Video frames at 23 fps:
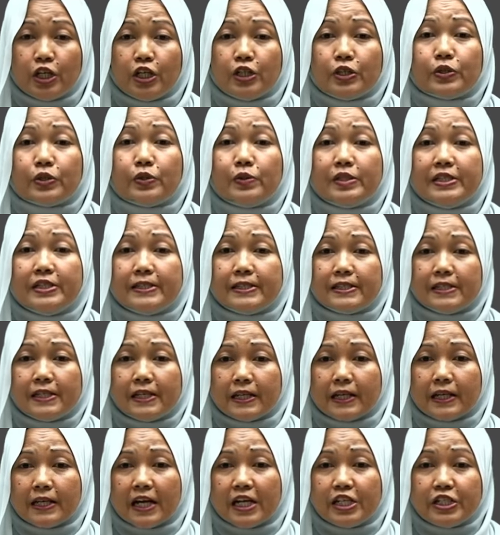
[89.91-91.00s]
through listing
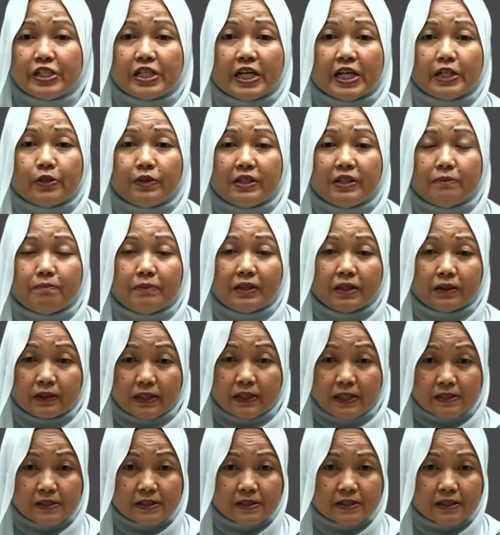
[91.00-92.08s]
and scheduling
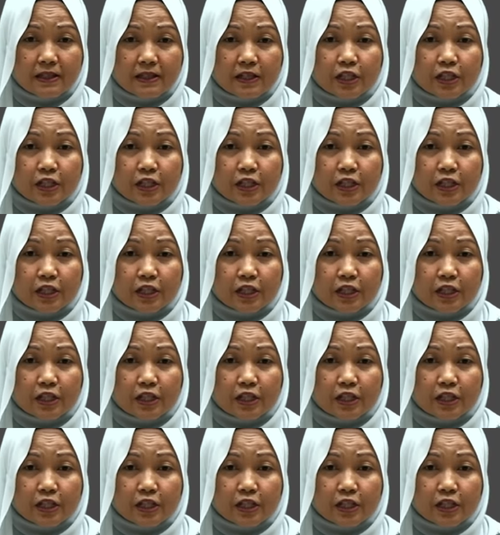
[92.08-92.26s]
buildings,